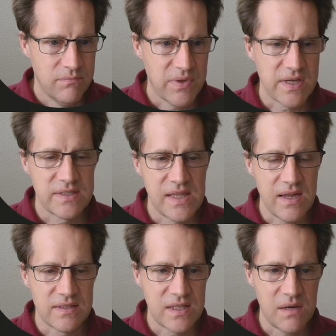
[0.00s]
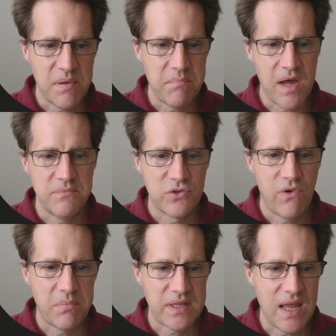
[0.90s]
because they set up a pipe to
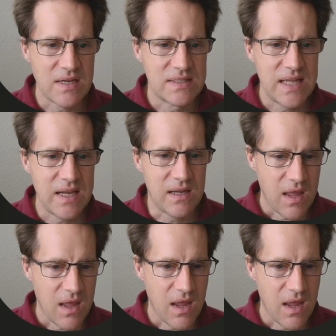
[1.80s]
replicate data,